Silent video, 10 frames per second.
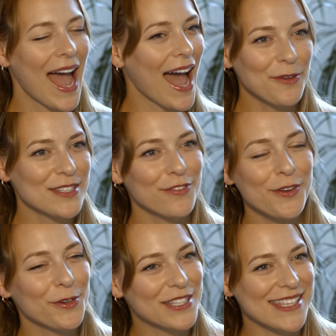How
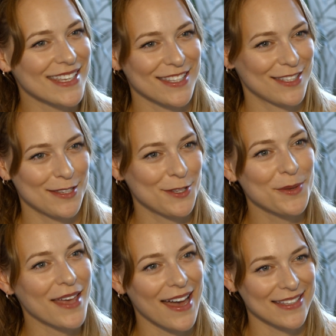difficult is it to
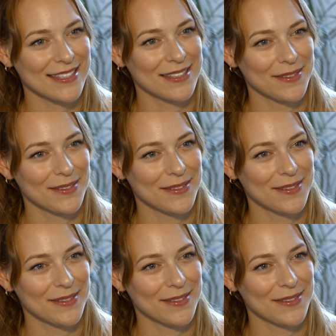do that?